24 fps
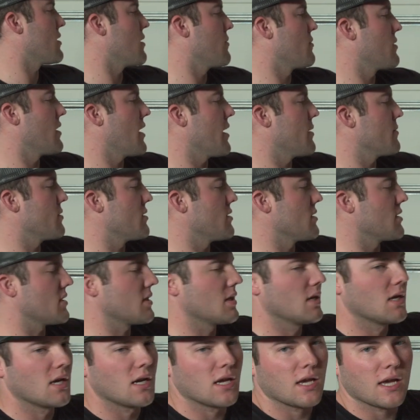sometimes is
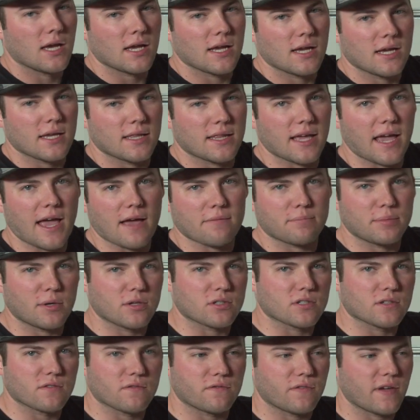they have
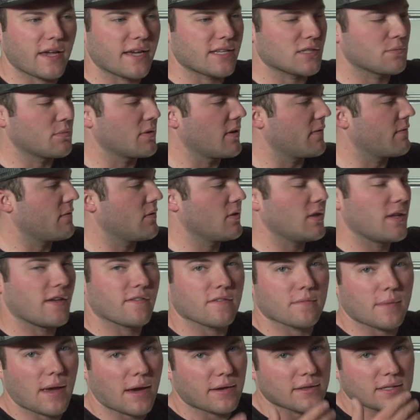built-in fans, but if you leave
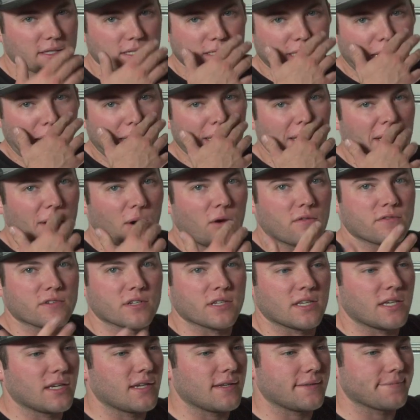them out in the sun, they'll
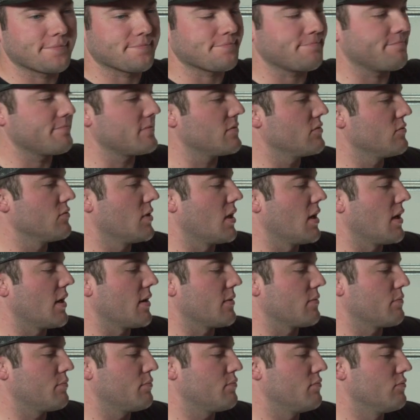overheat
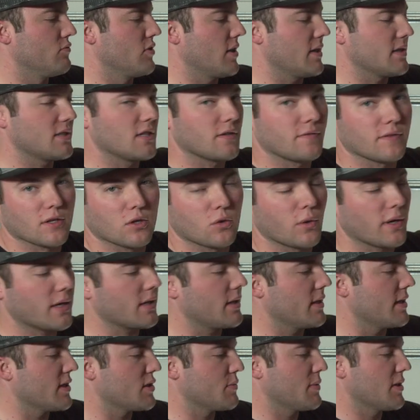relatively
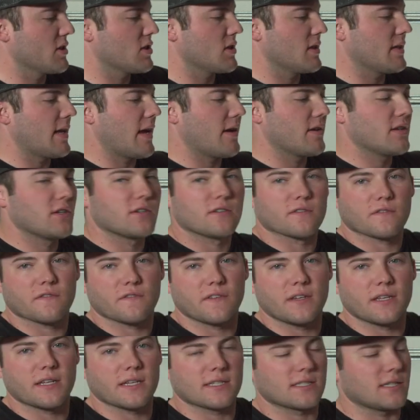quickly, especially out here in
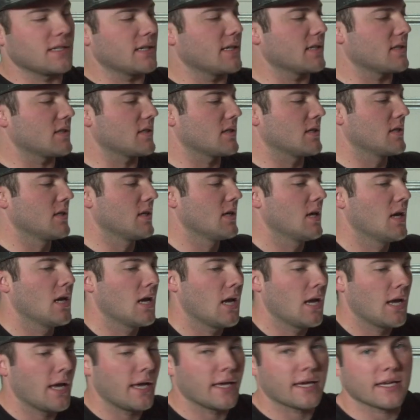Phoenix. It
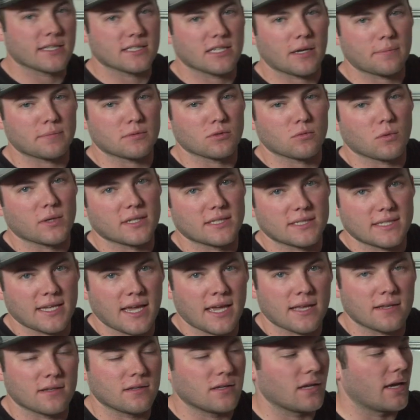gets up to
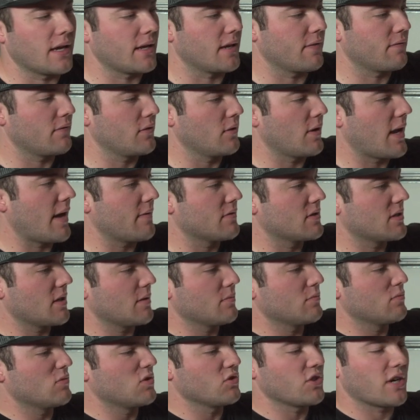110, and if you have
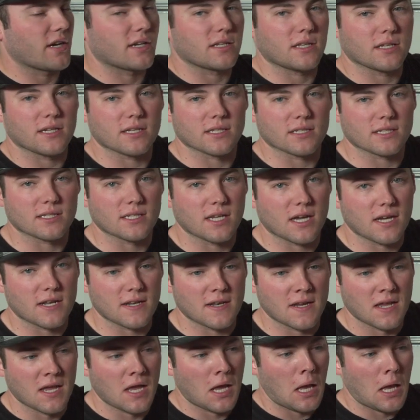something directly in the sun,